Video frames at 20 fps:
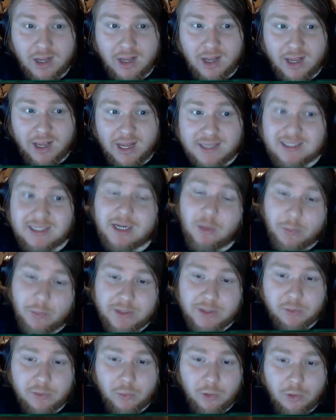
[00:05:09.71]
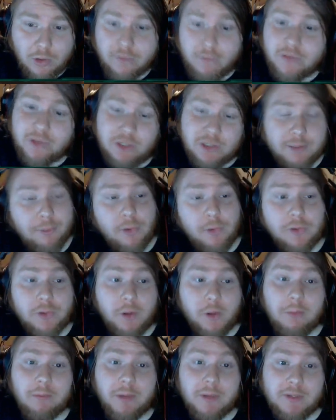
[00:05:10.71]
It's like a Winds of War for the support
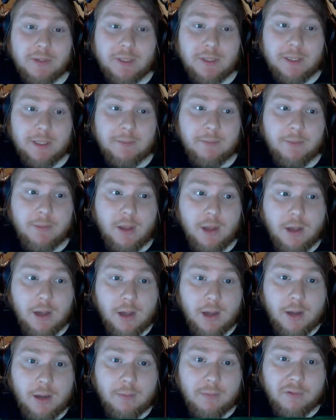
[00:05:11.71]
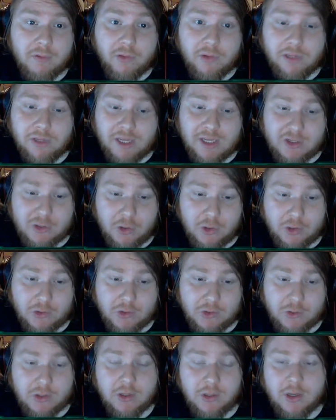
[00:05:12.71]
zone, basically, for a less
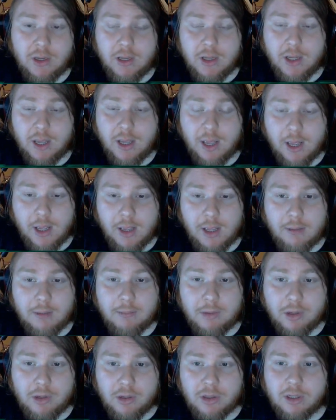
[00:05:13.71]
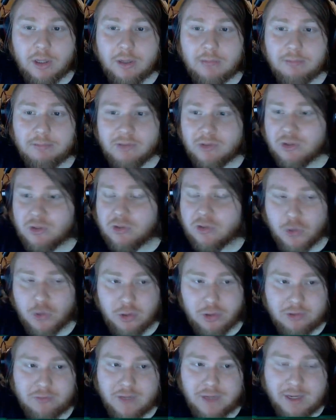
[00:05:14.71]
cost. You're going to
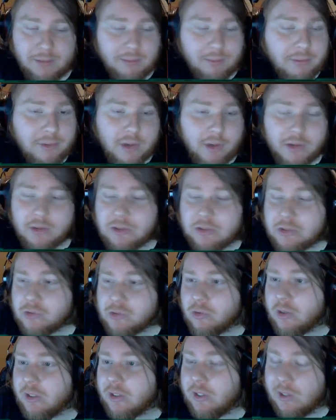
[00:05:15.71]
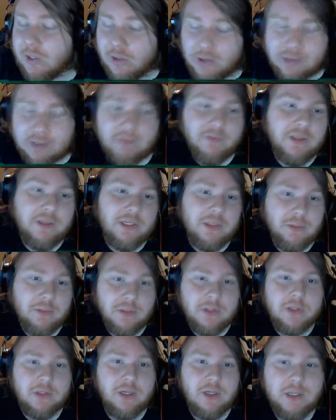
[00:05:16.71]
destroy ramp, you're going to destroy lots of things with
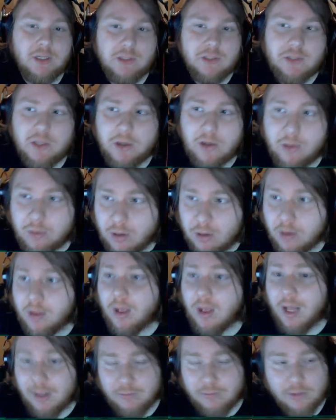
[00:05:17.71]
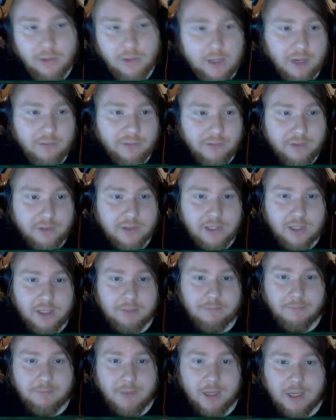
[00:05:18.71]
this card. So have a look out for this card.
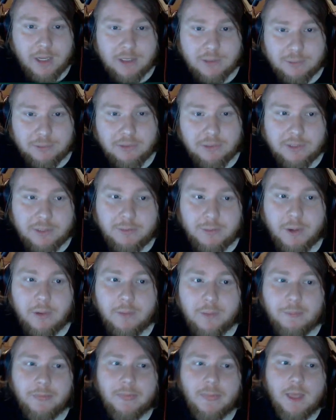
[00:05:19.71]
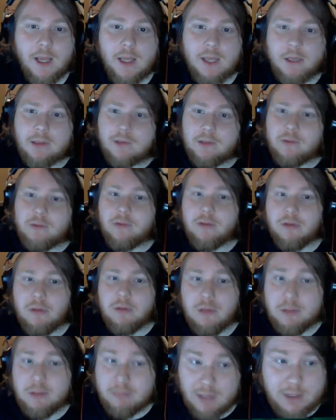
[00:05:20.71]
It's pretty potent, and
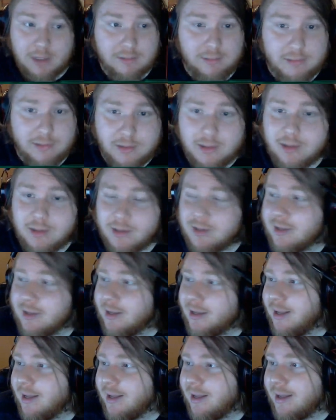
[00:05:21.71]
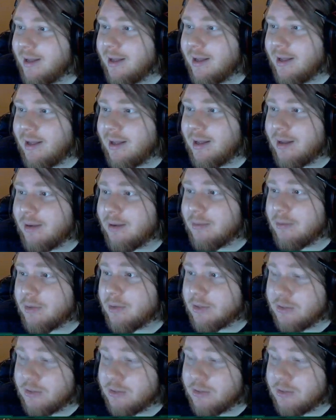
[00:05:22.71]
yeah, we're going to